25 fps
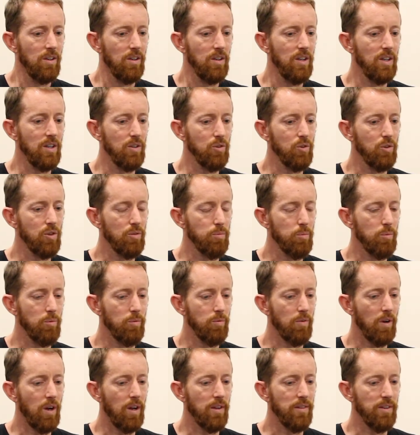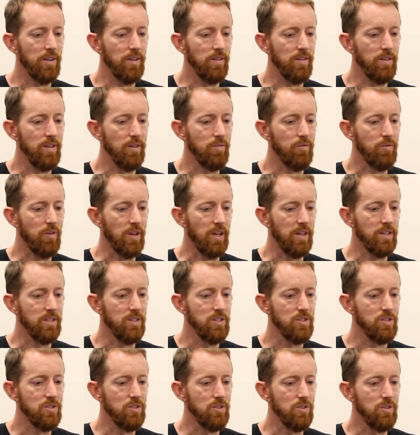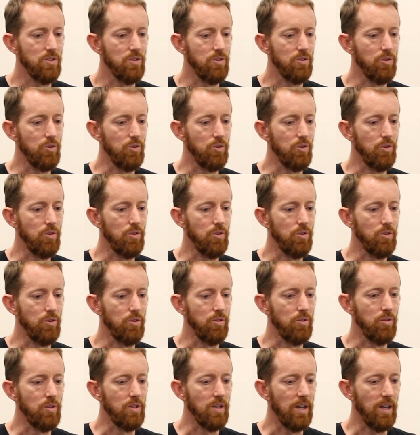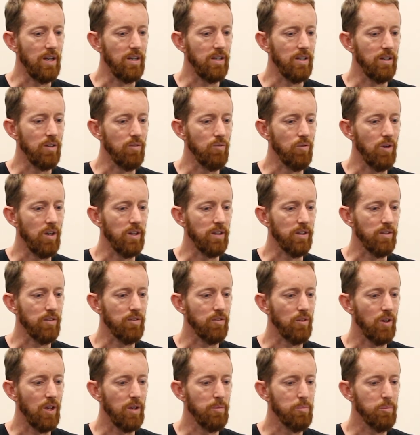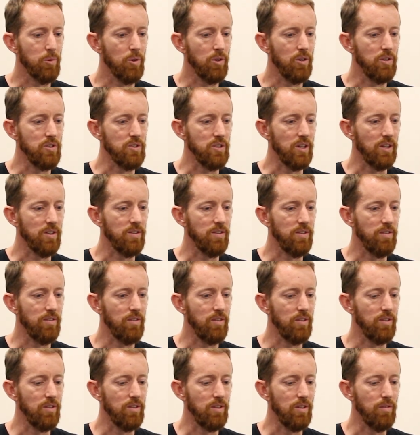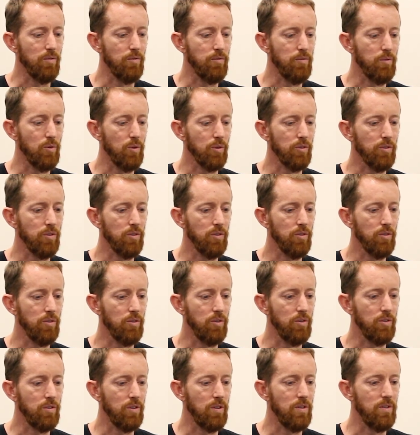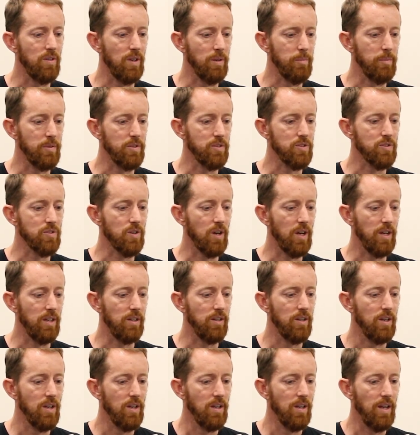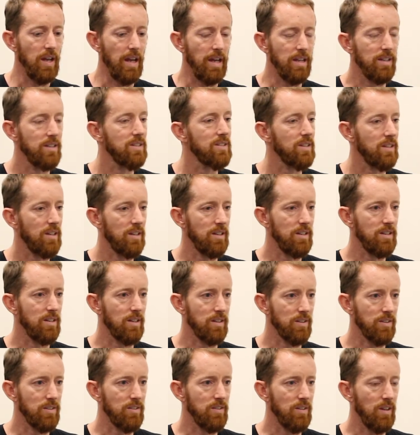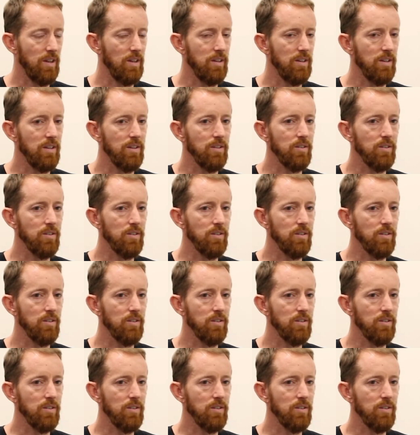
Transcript: Yeah, look, I think the advantage you get in running a side project is that it forces you to demonstrate end-to-end understanding.